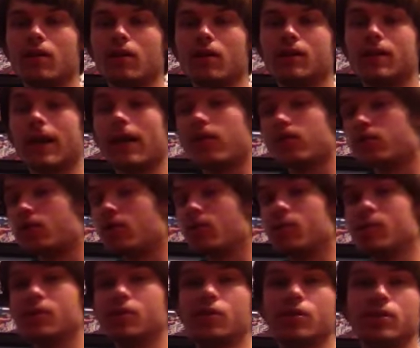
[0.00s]
his accuracy
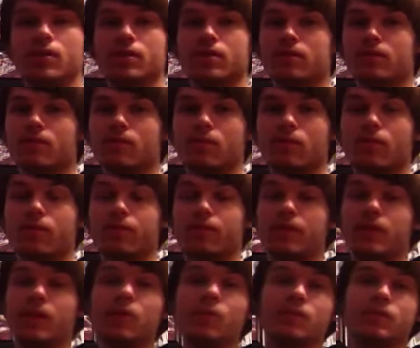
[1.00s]
was just
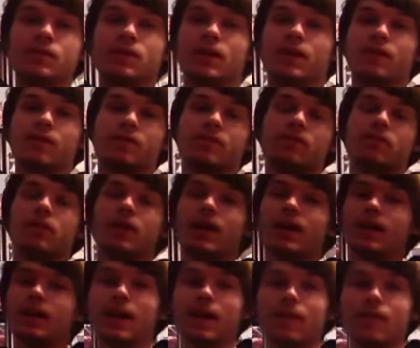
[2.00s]
he was like
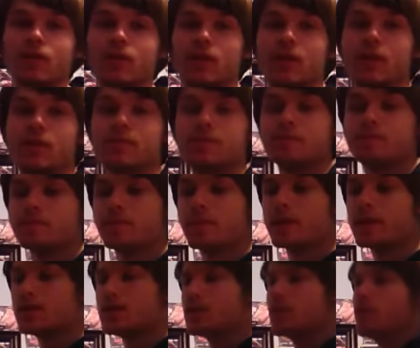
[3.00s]
landing everything.
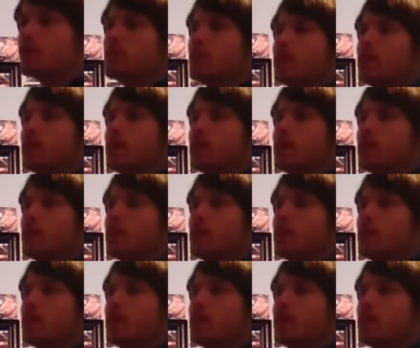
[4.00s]
So,